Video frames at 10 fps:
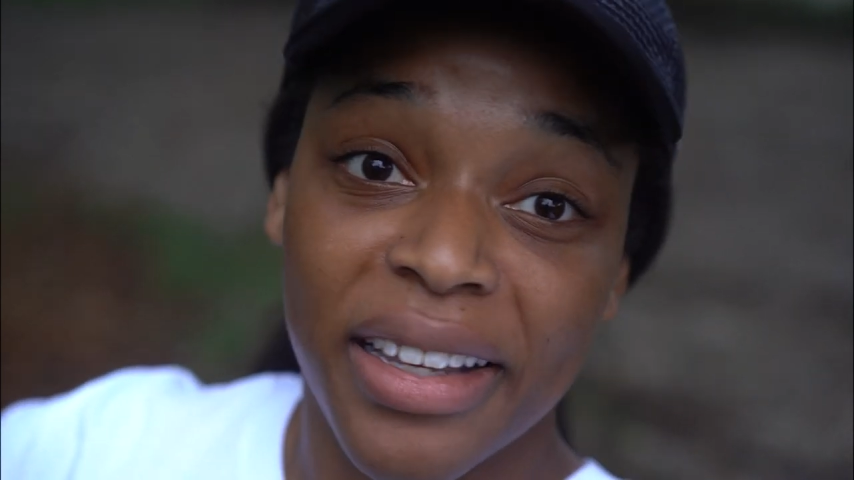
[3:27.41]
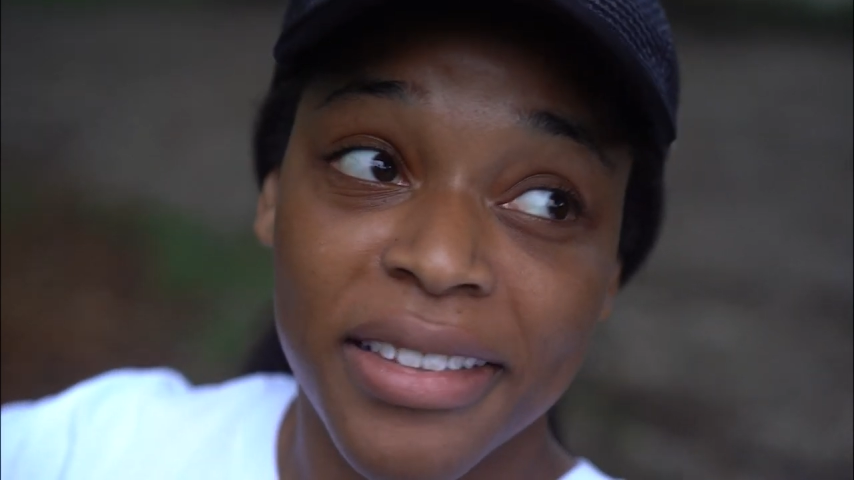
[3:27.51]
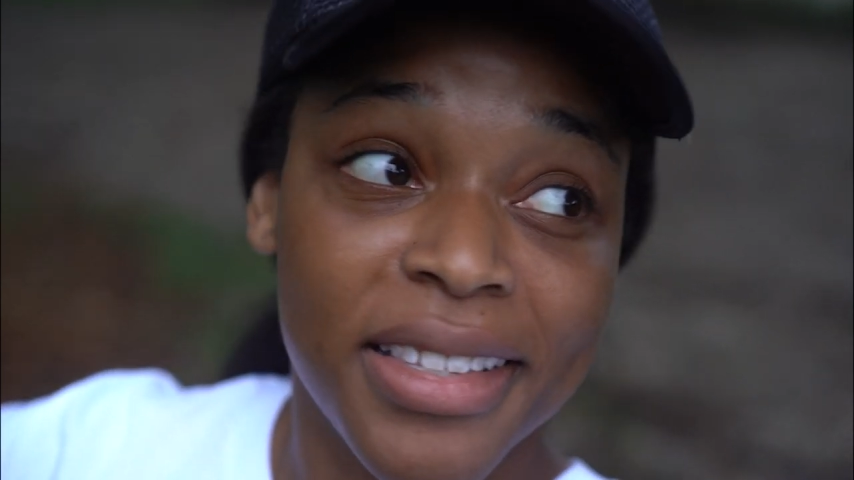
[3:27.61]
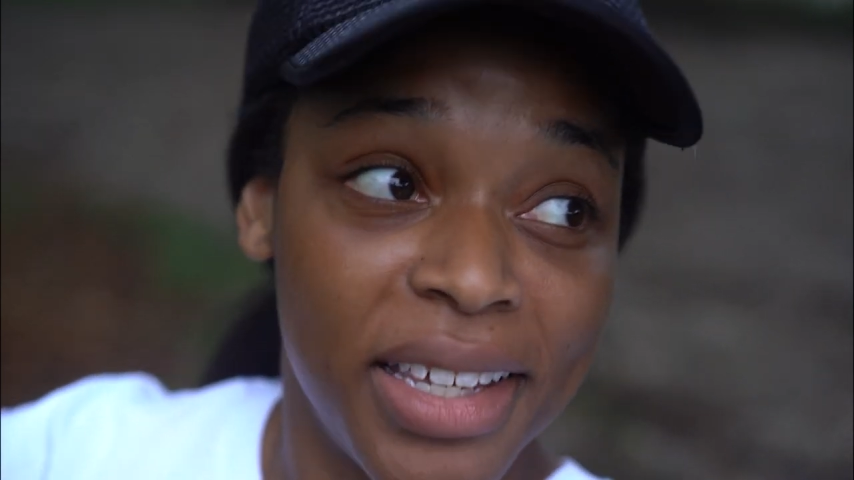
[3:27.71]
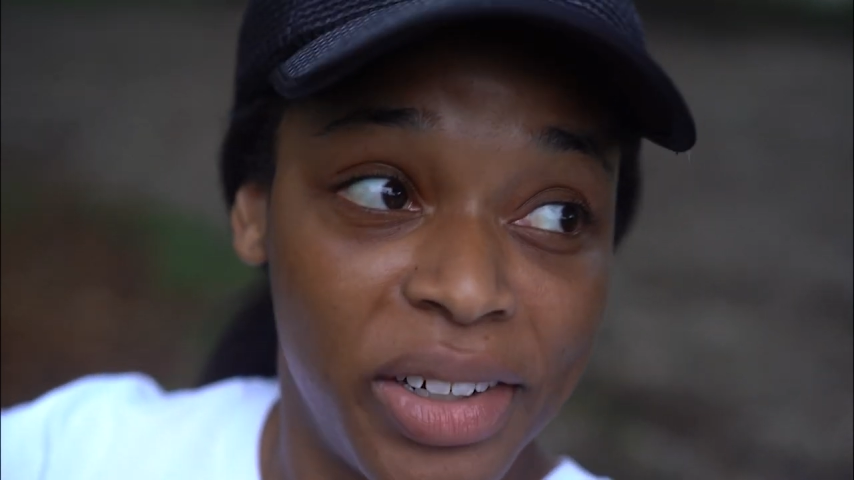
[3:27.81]

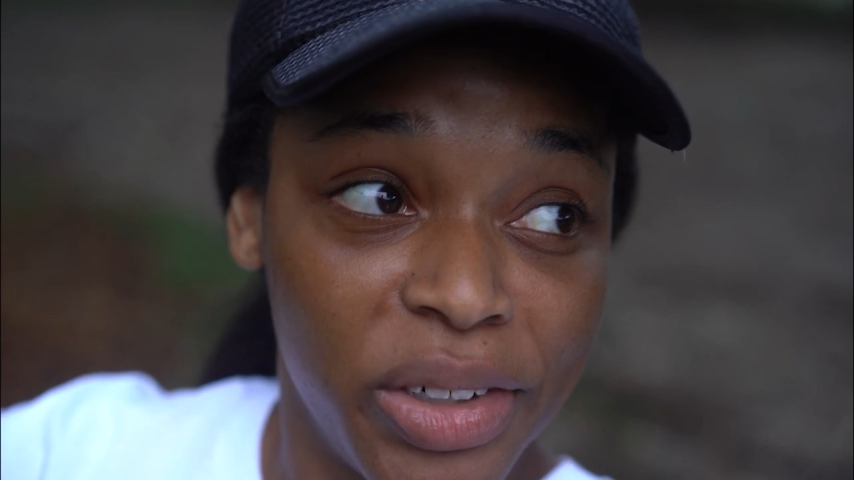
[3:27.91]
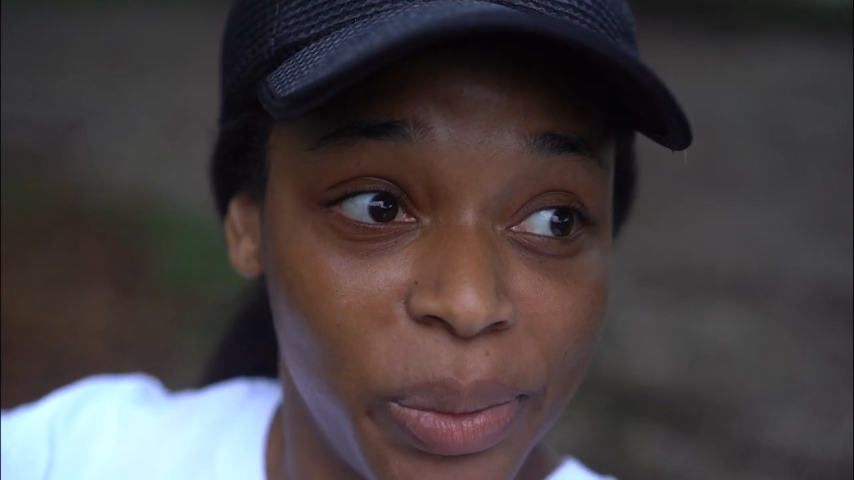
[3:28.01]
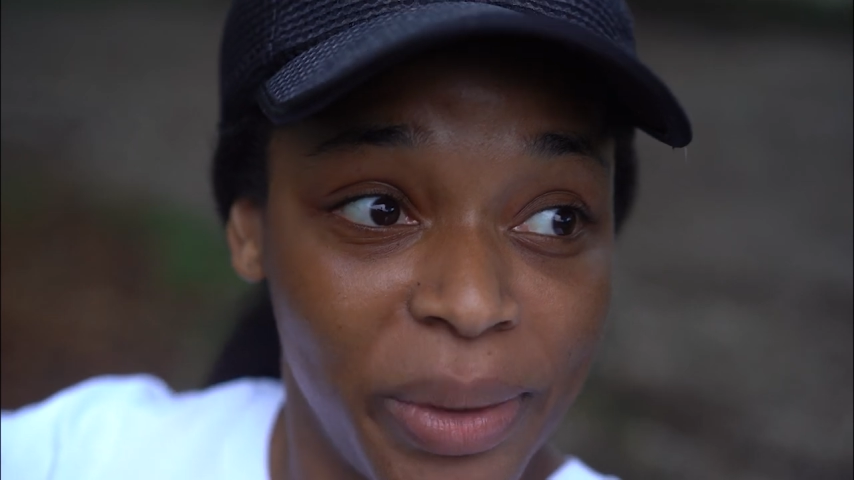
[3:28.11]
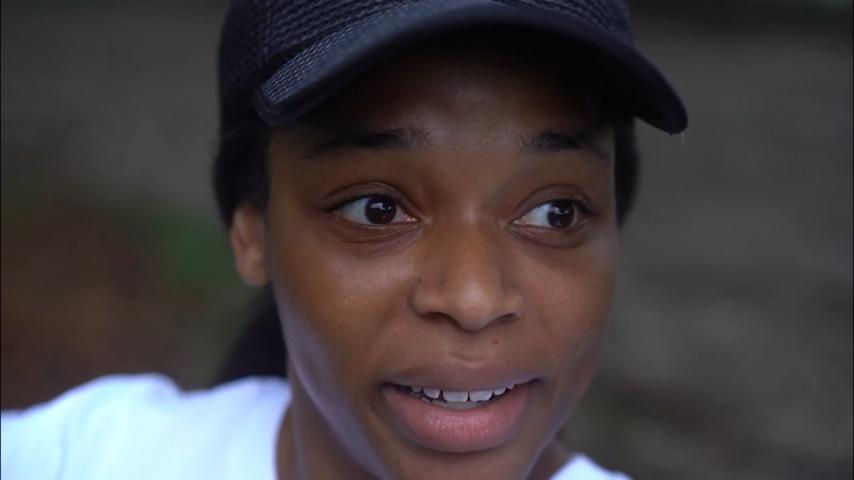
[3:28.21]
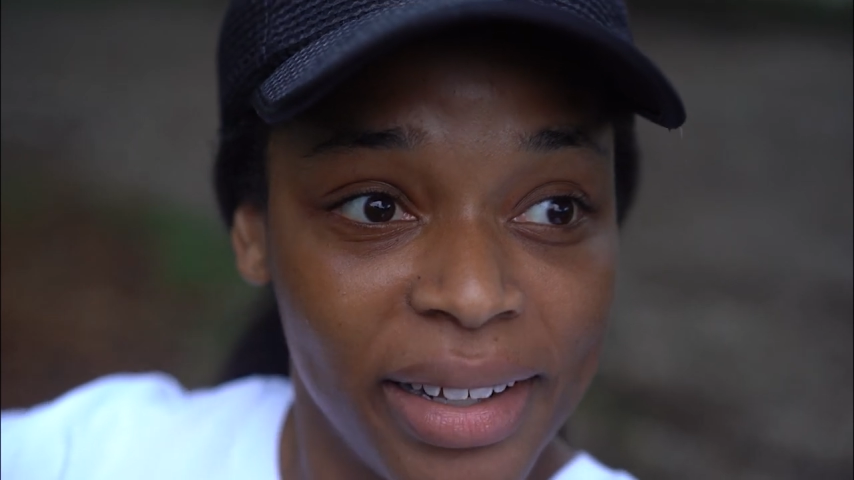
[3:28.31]
considered
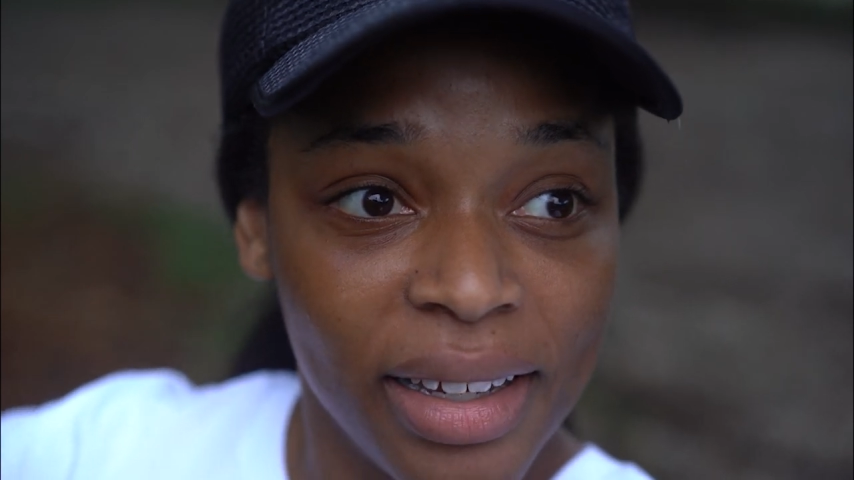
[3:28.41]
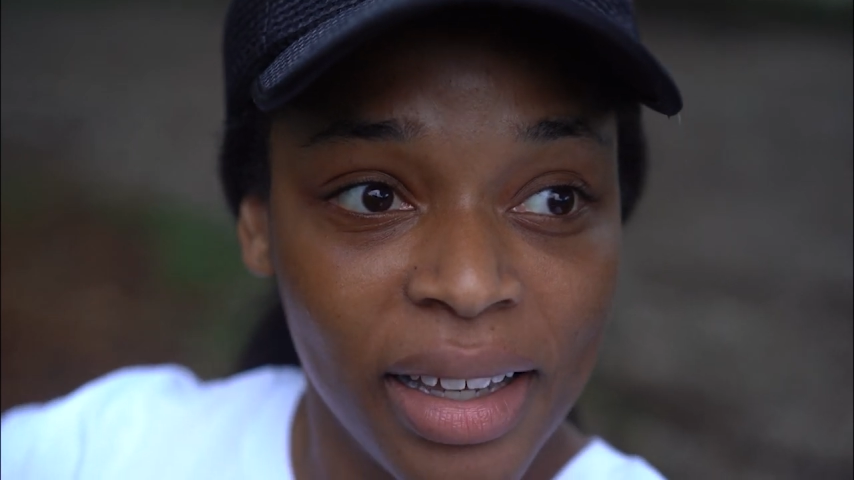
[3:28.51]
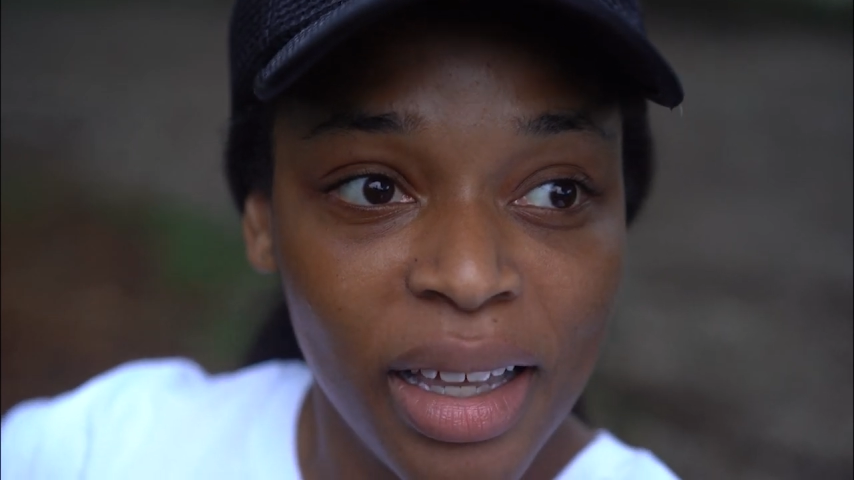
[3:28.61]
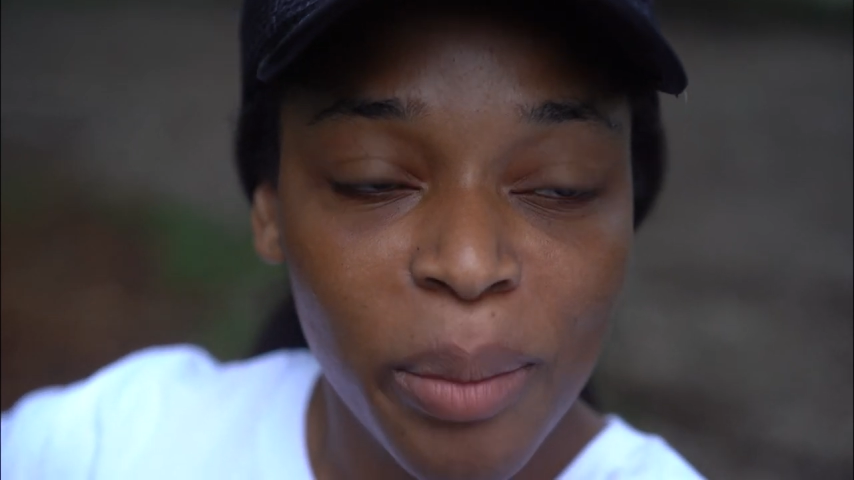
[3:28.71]
one,